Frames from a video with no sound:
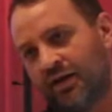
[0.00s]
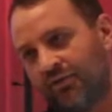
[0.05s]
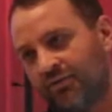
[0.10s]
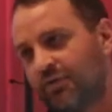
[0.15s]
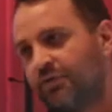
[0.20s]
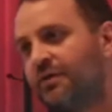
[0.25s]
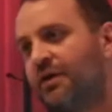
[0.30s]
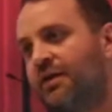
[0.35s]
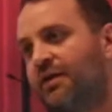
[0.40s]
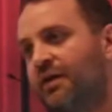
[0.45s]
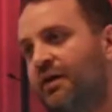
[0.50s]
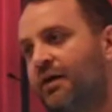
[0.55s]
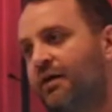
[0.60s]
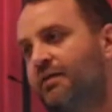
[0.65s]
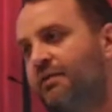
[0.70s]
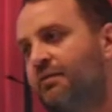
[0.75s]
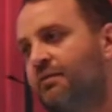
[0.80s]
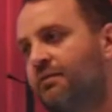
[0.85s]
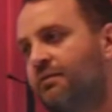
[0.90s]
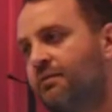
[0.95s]
Have you done that?
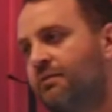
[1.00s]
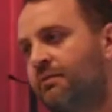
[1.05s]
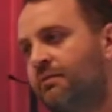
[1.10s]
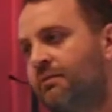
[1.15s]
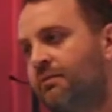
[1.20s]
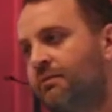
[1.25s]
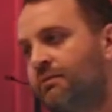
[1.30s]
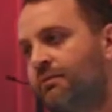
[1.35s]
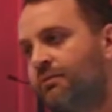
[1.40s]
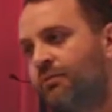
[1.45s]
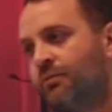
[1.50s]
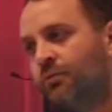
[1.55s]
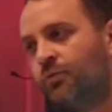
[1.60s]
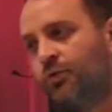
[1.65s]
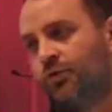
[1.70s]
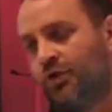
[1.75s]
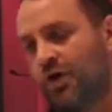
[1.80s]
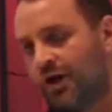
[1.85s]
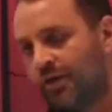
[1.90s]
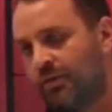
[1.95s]

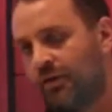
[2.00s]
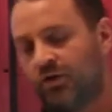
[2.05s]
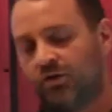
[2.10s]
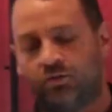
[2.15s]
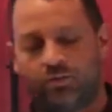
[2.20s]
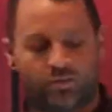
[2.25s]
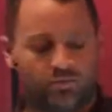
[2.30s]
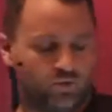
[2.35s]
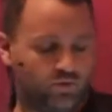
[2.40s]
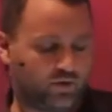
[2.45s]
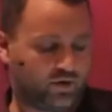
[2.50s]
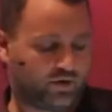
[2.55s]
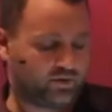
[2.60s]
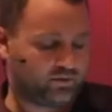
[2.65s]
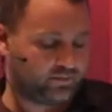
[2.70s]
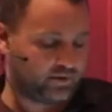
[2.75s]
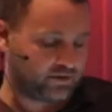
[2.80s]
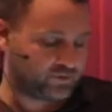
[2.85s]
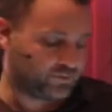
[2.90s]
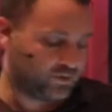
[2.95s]
We'll talk about it a little bit more
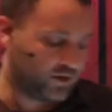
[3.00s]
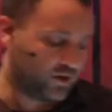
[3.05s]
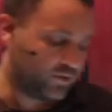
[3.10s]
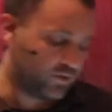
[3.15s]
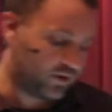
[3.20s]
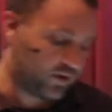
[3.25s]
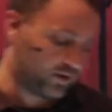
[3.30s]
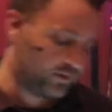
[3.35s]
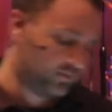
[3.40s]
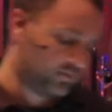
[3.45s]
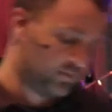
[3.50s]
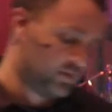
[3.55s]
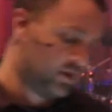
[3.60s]
as we go on.